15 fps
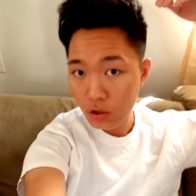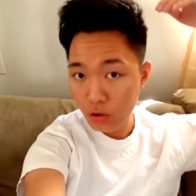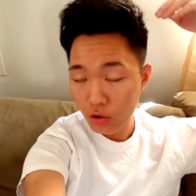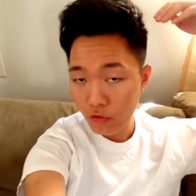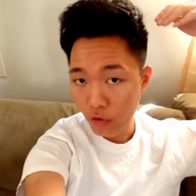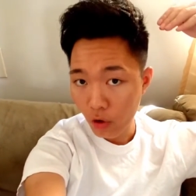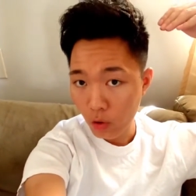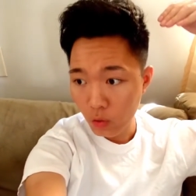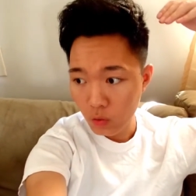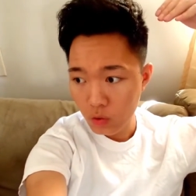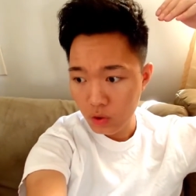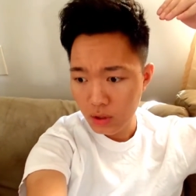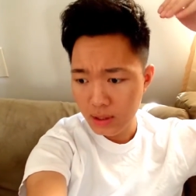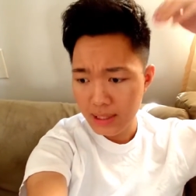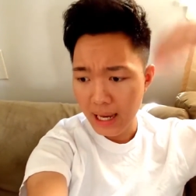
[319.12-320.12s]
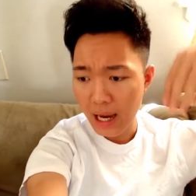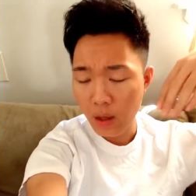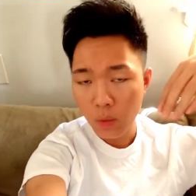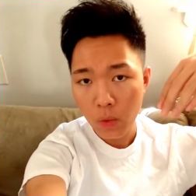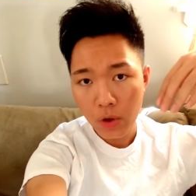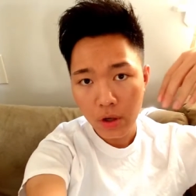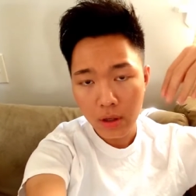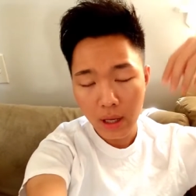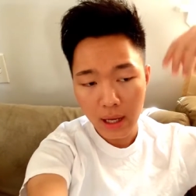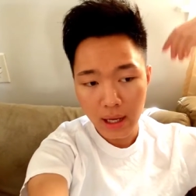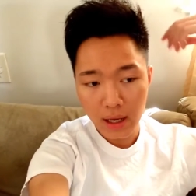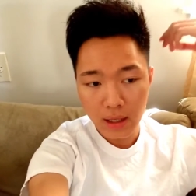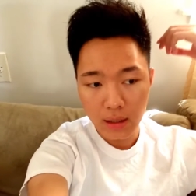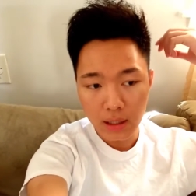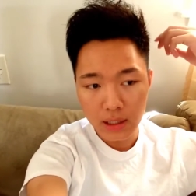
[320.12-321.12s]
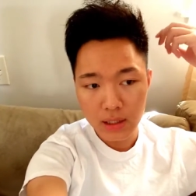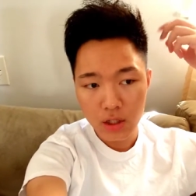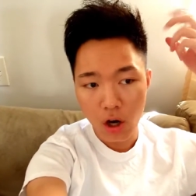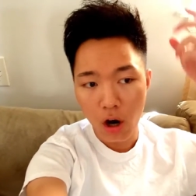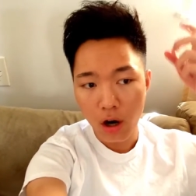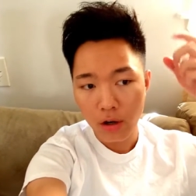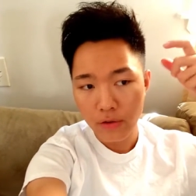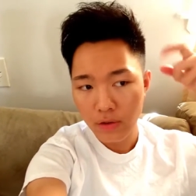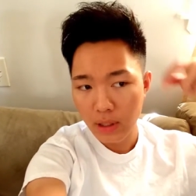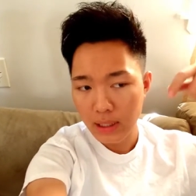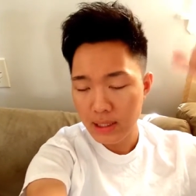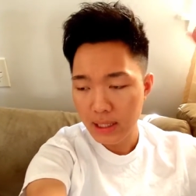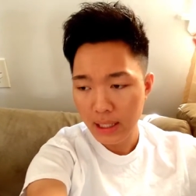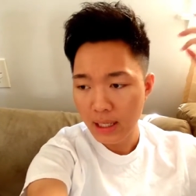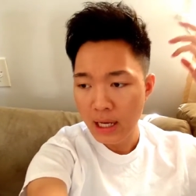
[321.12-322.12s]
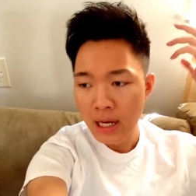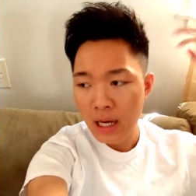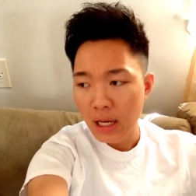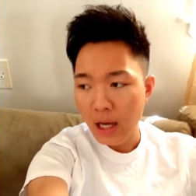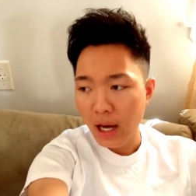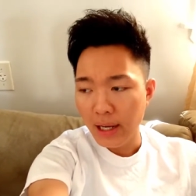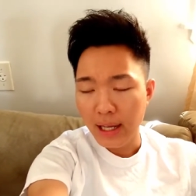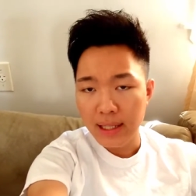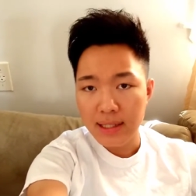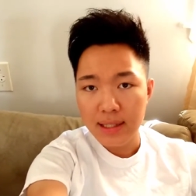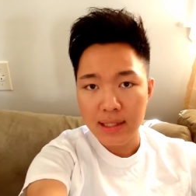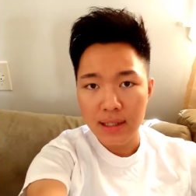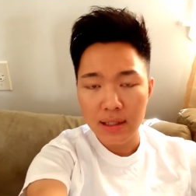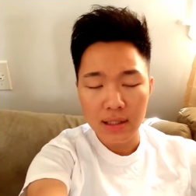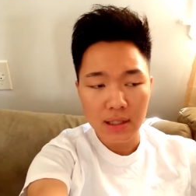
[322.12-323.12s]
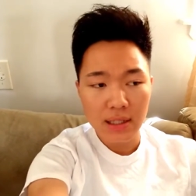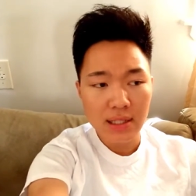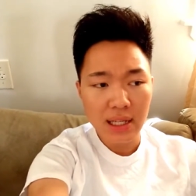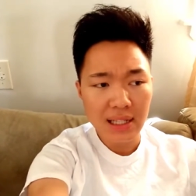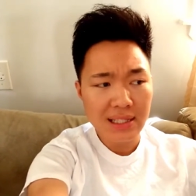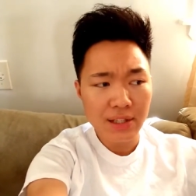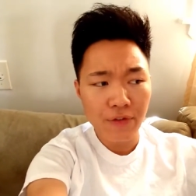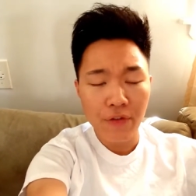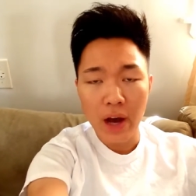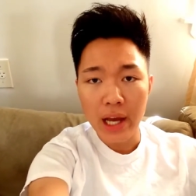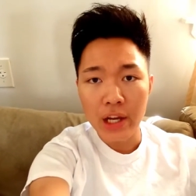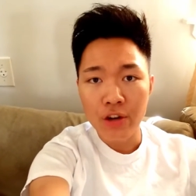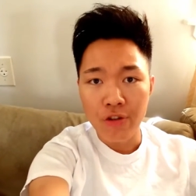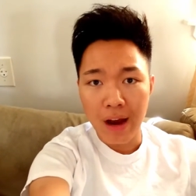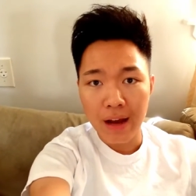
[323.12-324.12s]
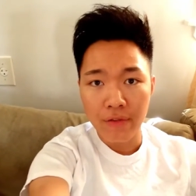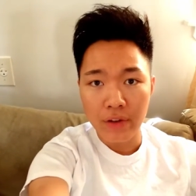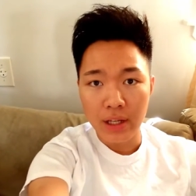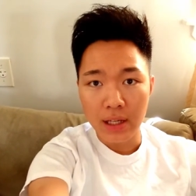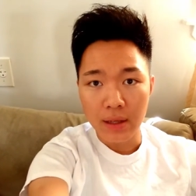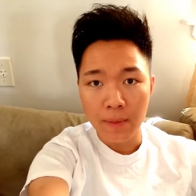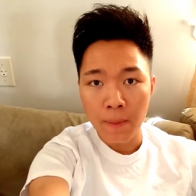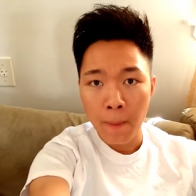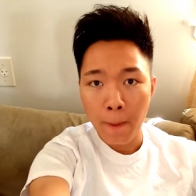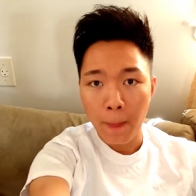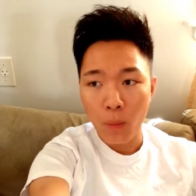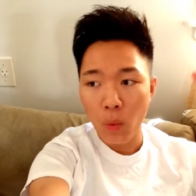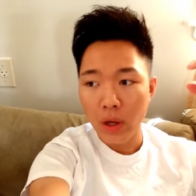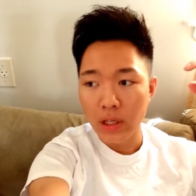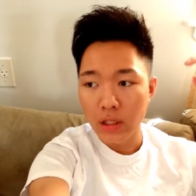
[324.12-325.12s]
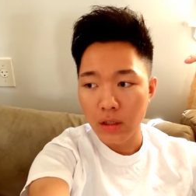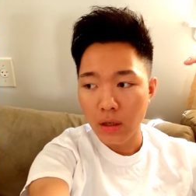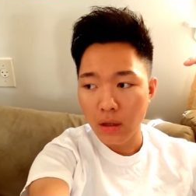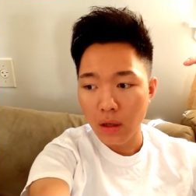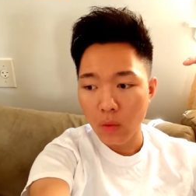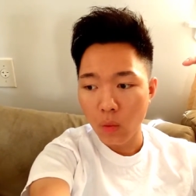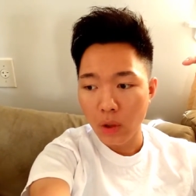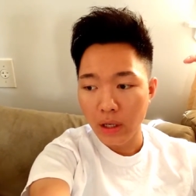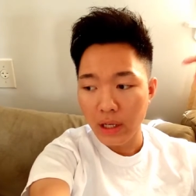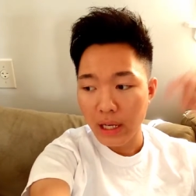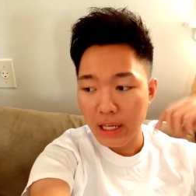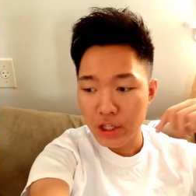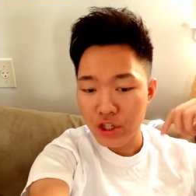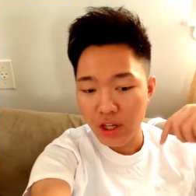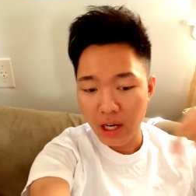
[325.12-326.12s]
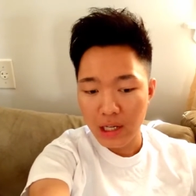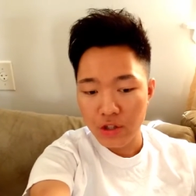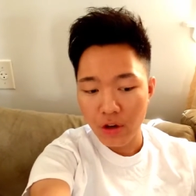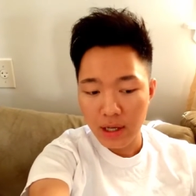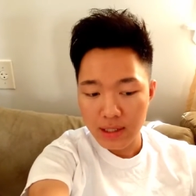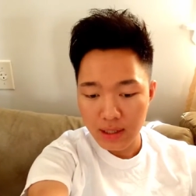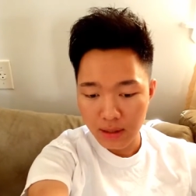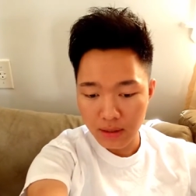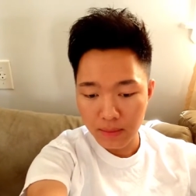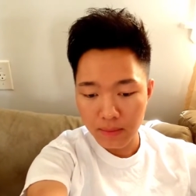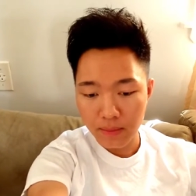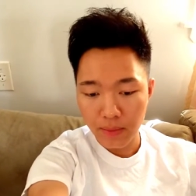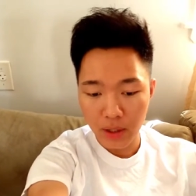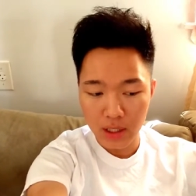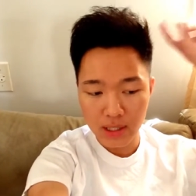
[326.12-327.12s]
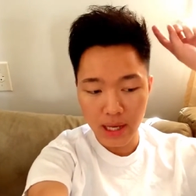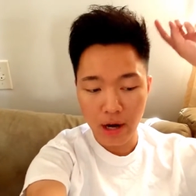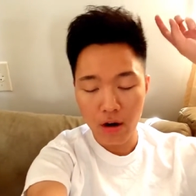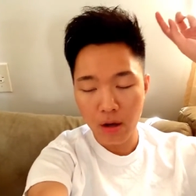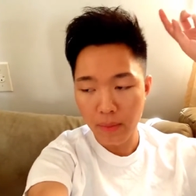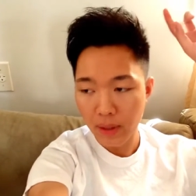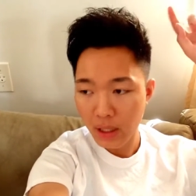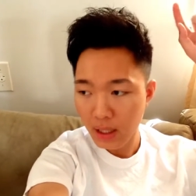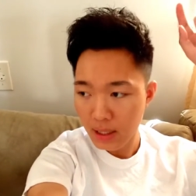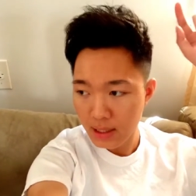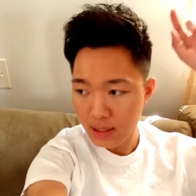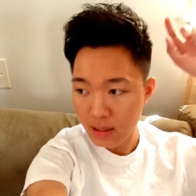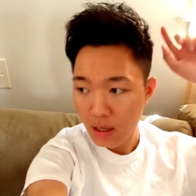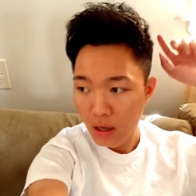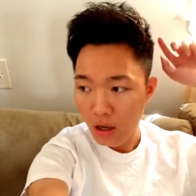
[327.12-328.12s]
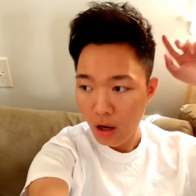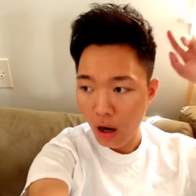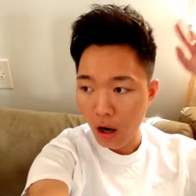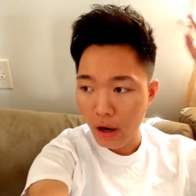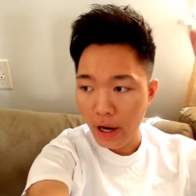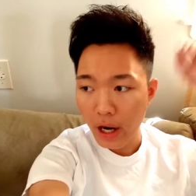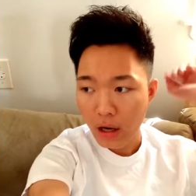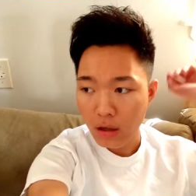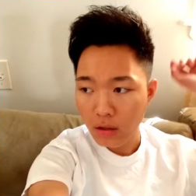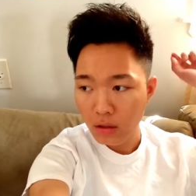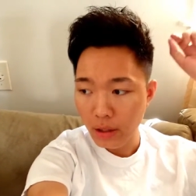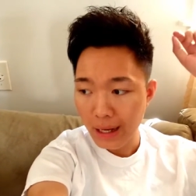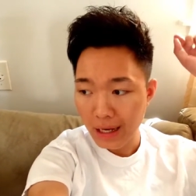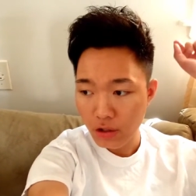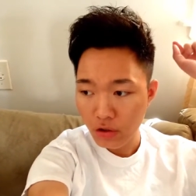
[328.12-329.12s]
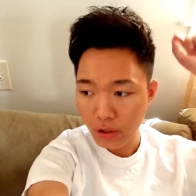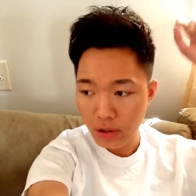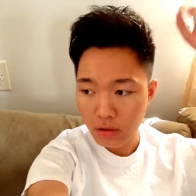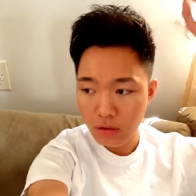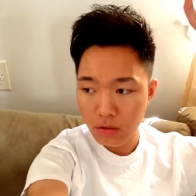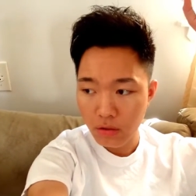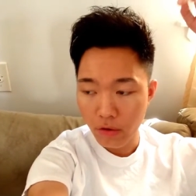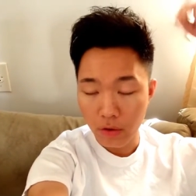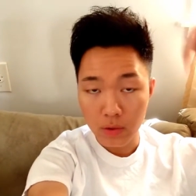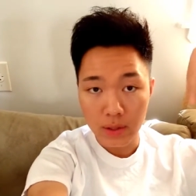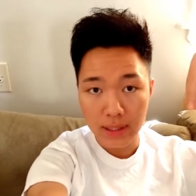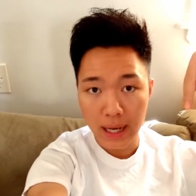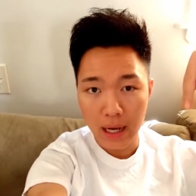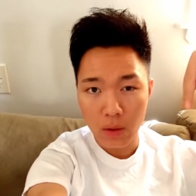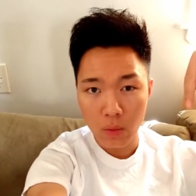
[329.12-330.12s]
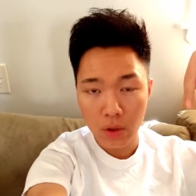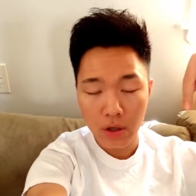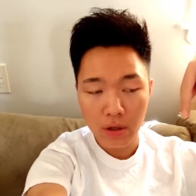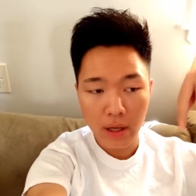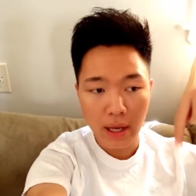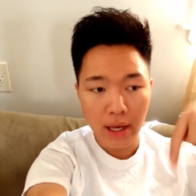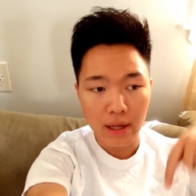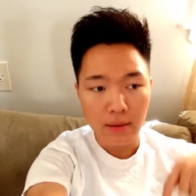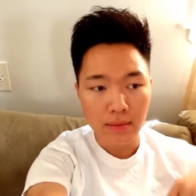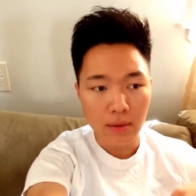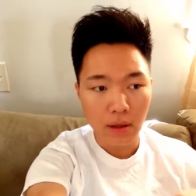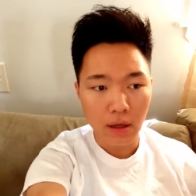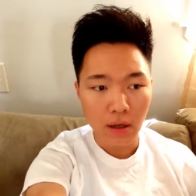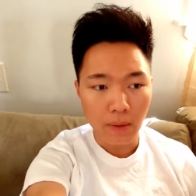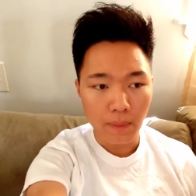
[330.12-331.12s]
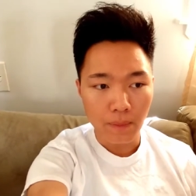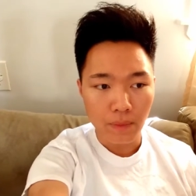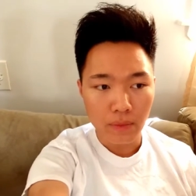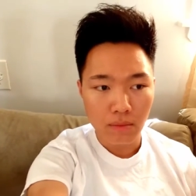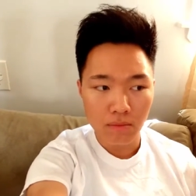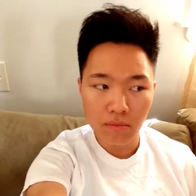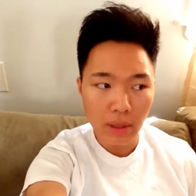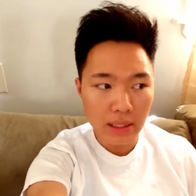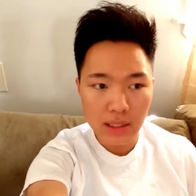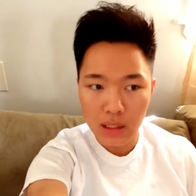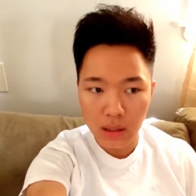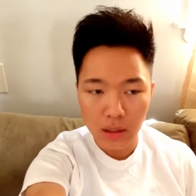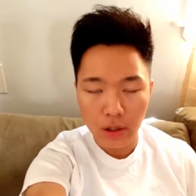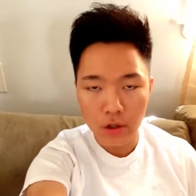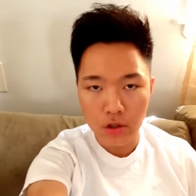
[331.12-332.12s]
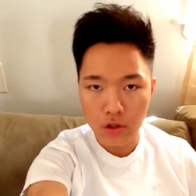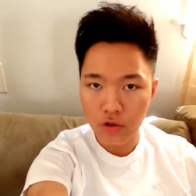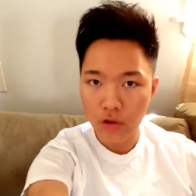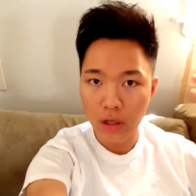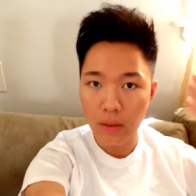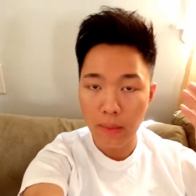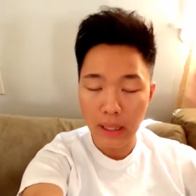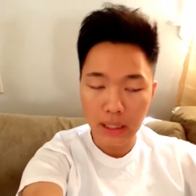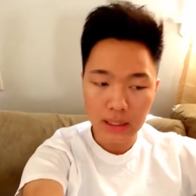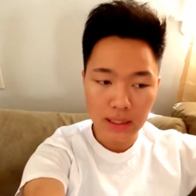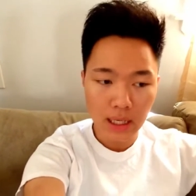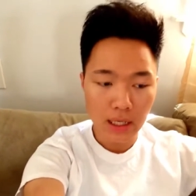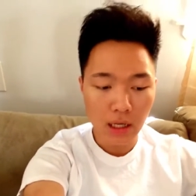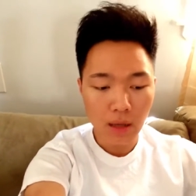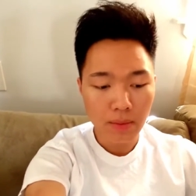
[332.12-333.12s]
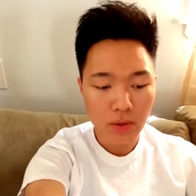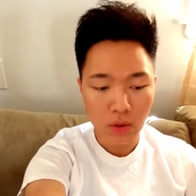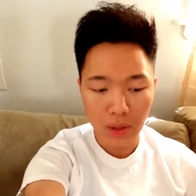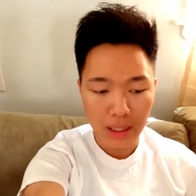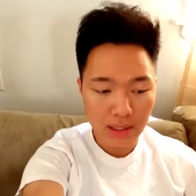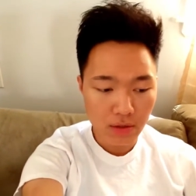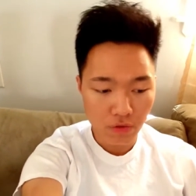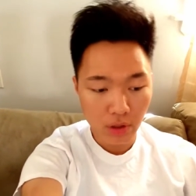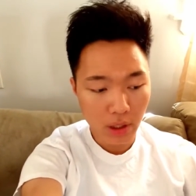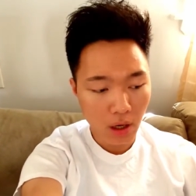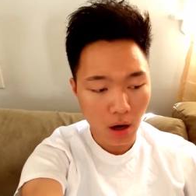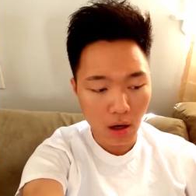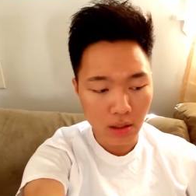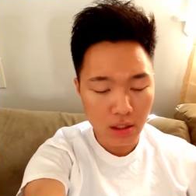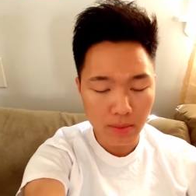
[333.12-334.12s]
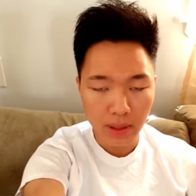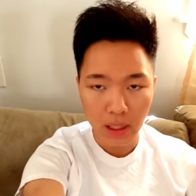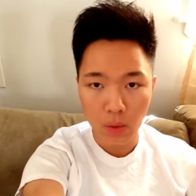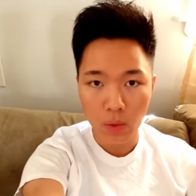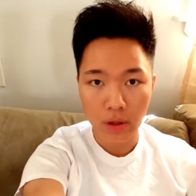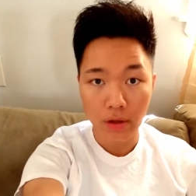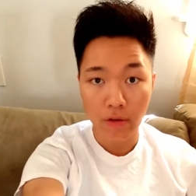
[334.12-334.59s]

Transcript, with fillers: grows downward, and it's hard. It's like against. It's like defying gravity when when an Asian guy tries to put his hair up because our hair naturally grows downward and um, basically you're just trying to make it stand up so that's really hard to begin with